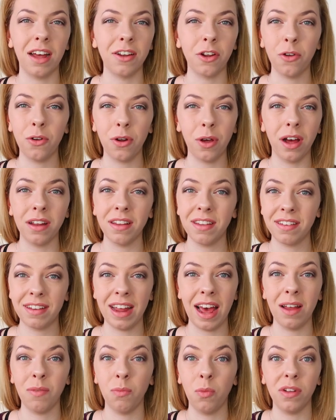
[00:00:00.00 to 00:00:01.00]
I don't know,
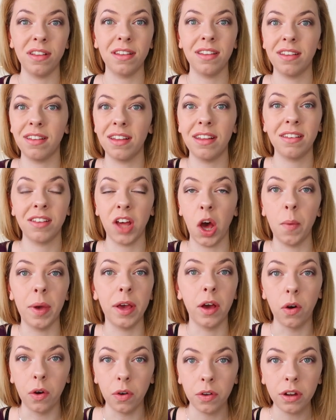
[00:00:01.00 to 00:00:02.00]
understand what this is
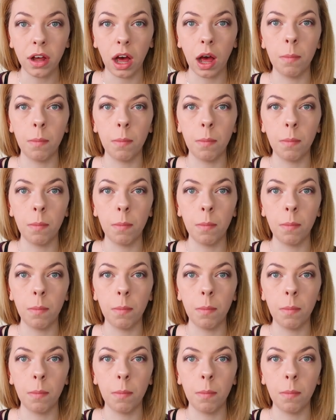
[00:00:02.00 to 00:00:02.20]
going on.